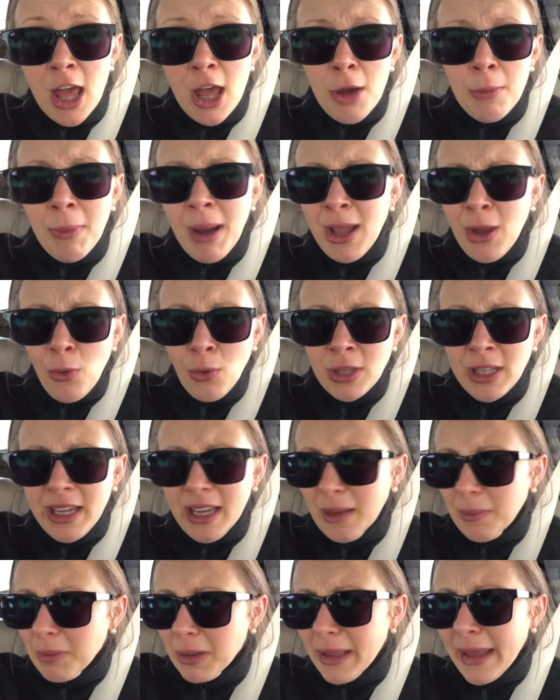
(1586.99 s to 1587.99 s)
My only
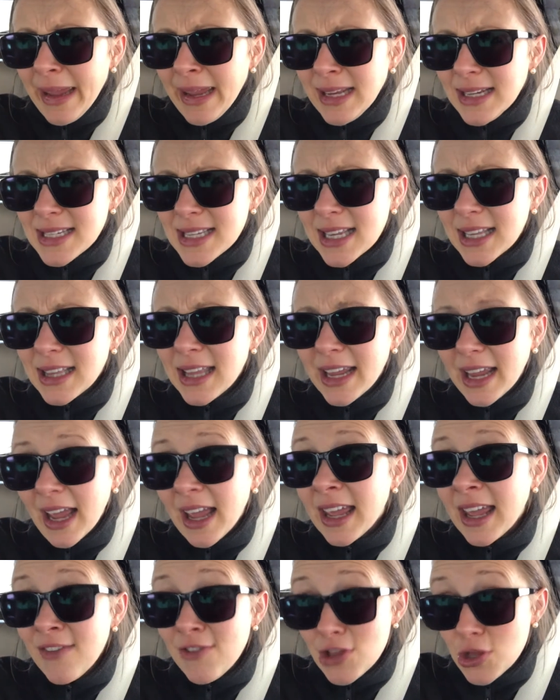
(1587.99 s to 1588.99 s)
complaint, like, I
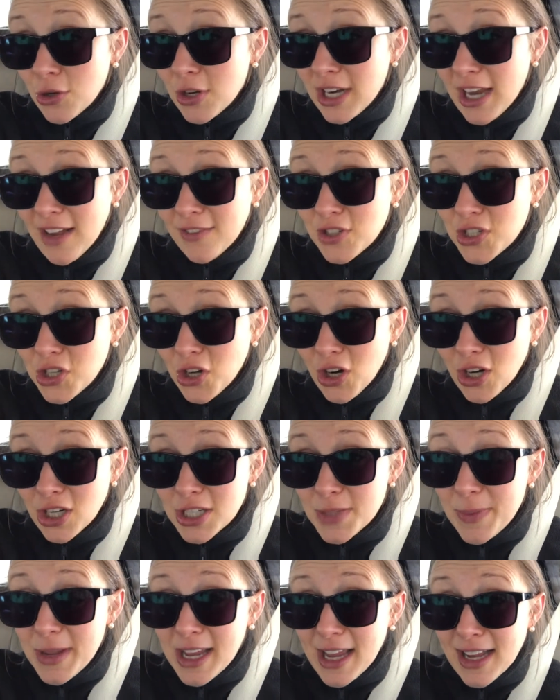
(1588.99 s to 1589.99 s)
gave it 3.5 stars
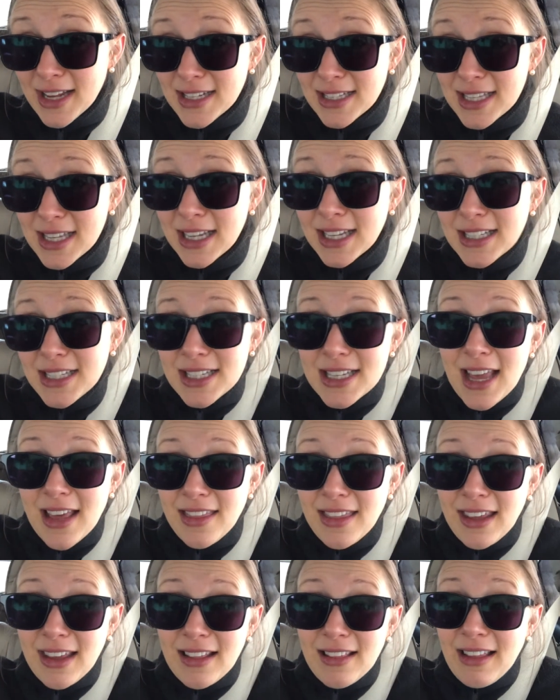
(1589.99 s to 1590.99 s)
because it's
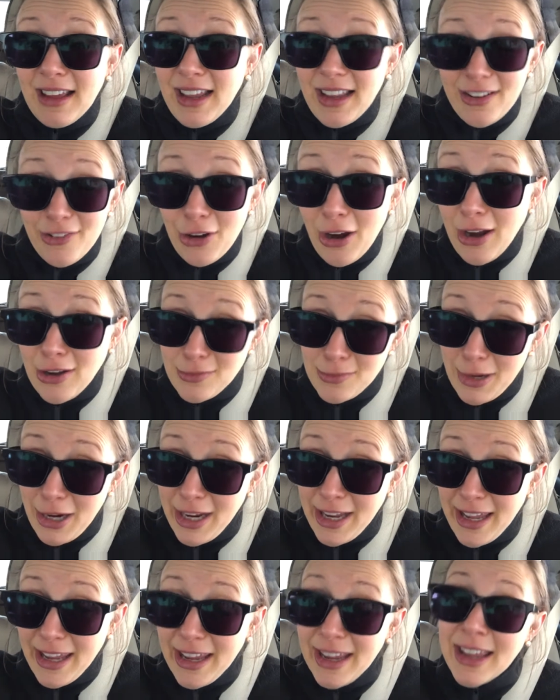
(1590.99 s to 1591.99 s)
nothing, like,
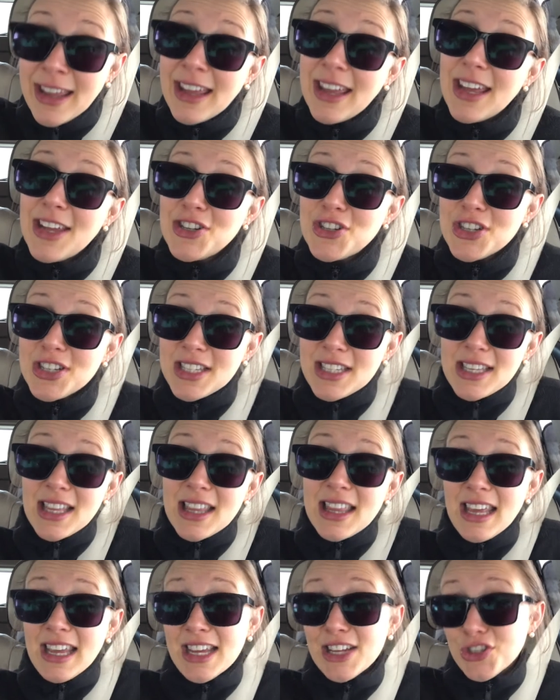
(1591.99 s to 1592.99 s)
groundbreaking. It's just
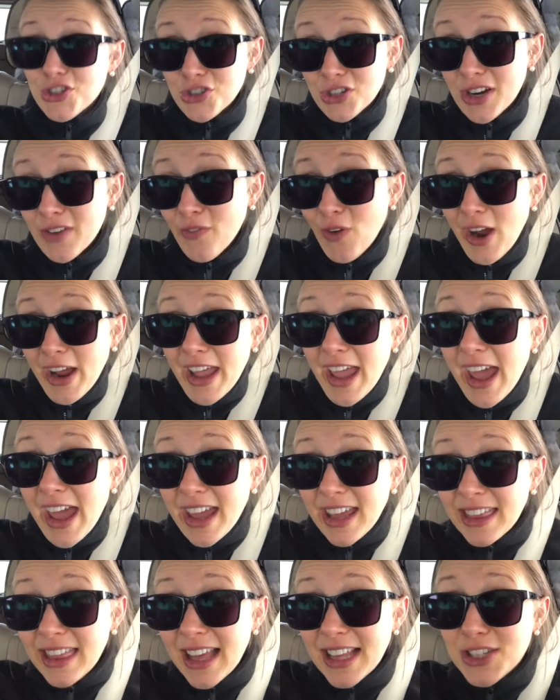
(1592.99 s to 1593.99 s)
the history of YA,
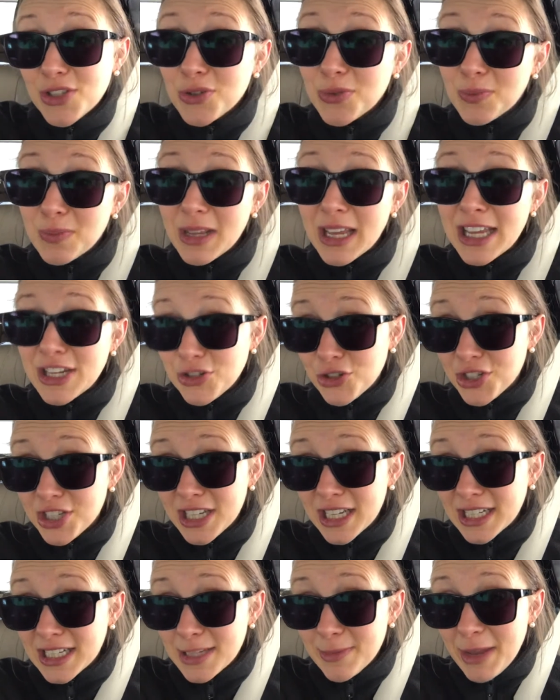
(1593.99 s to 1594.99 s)
and that's
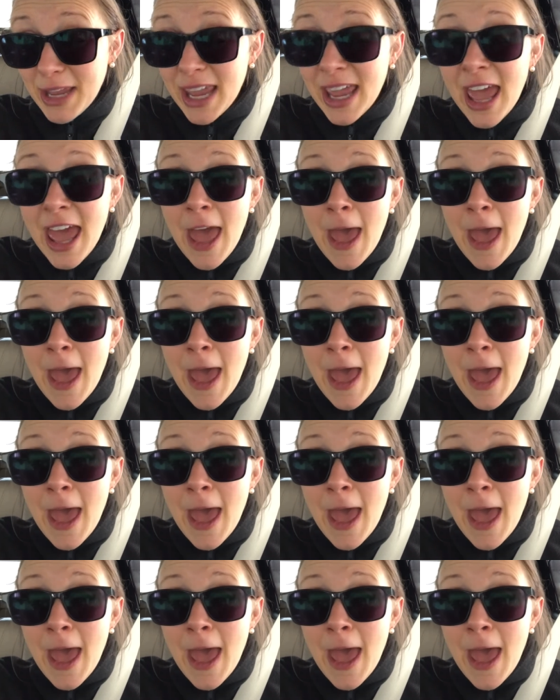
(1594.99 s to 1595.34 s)
interesting to me.